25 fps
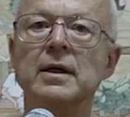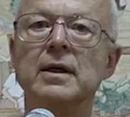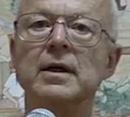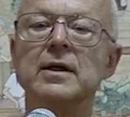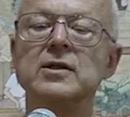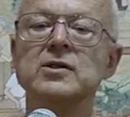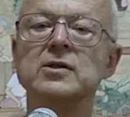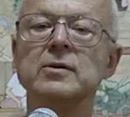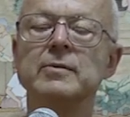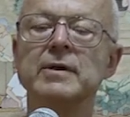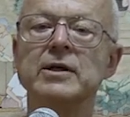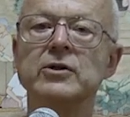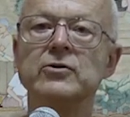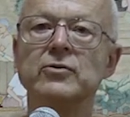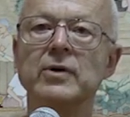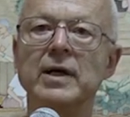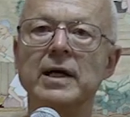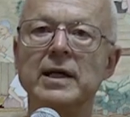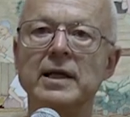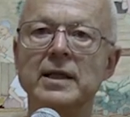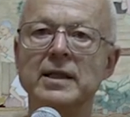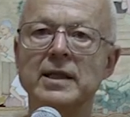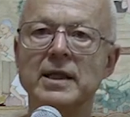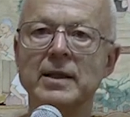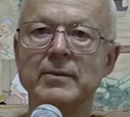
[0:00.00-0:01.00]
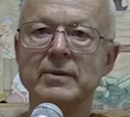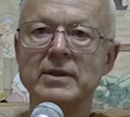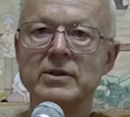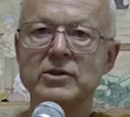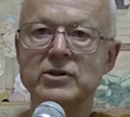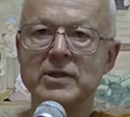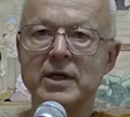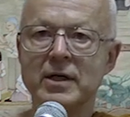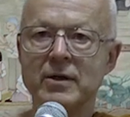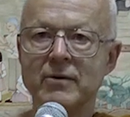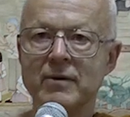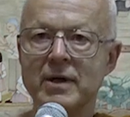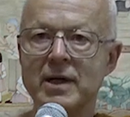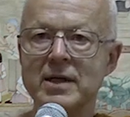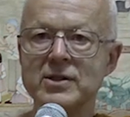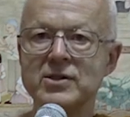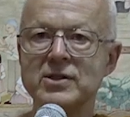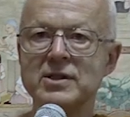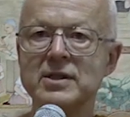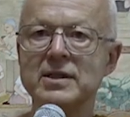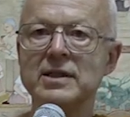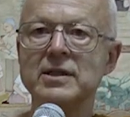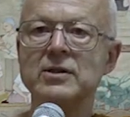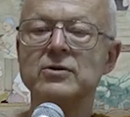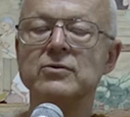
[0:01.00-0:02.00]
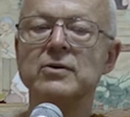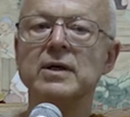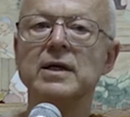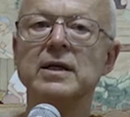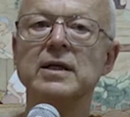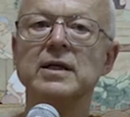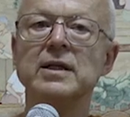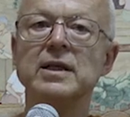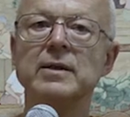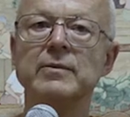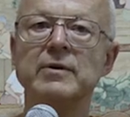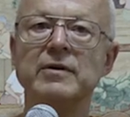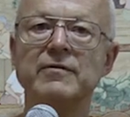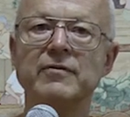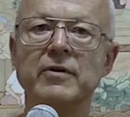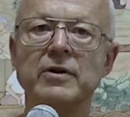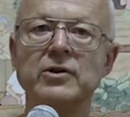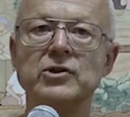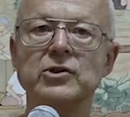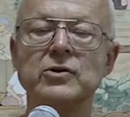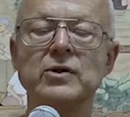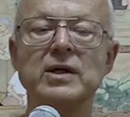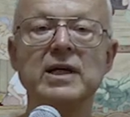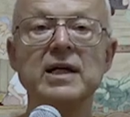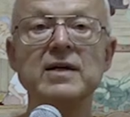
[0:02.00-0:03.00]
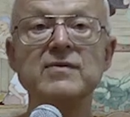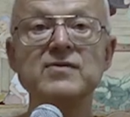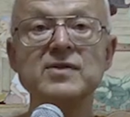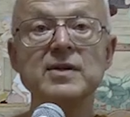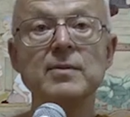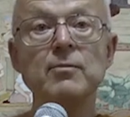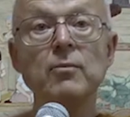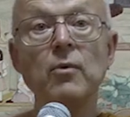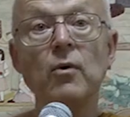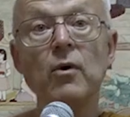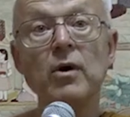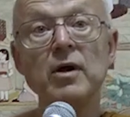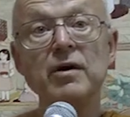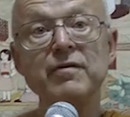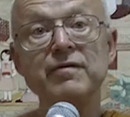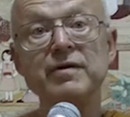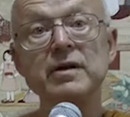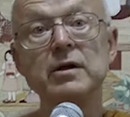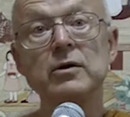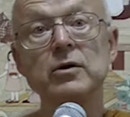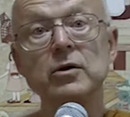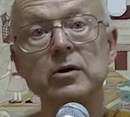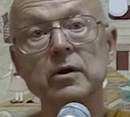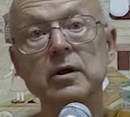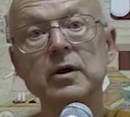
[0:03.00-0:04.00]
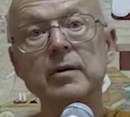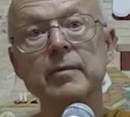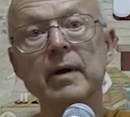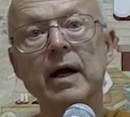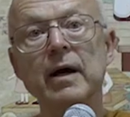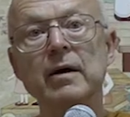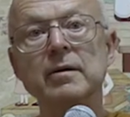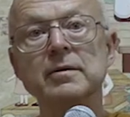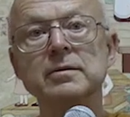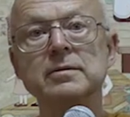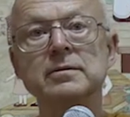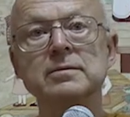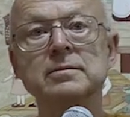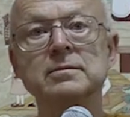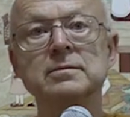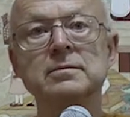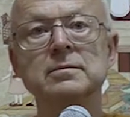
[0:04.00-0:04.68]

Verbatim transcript: And so by training them in generosity, training them in virtue, it gives them more to feel good about.